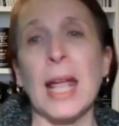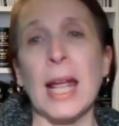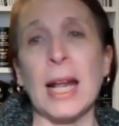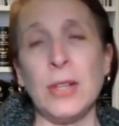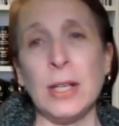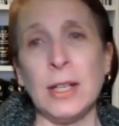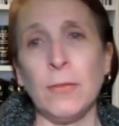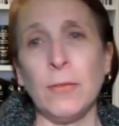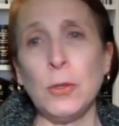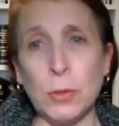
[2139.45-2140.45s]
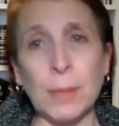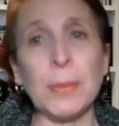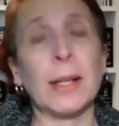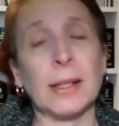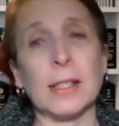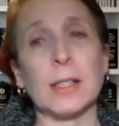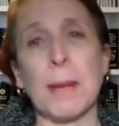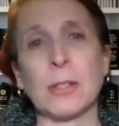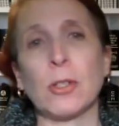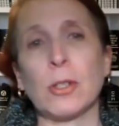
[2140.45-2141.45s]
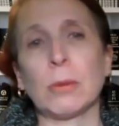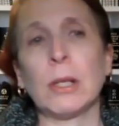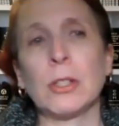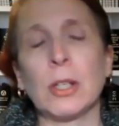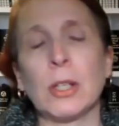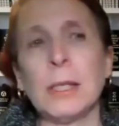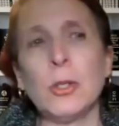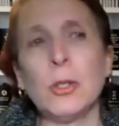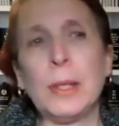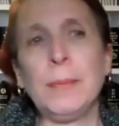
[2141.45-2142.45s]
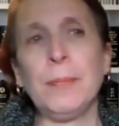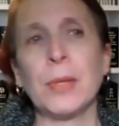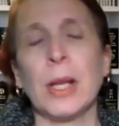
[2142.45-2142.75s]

And then if you do something like this master's in project management,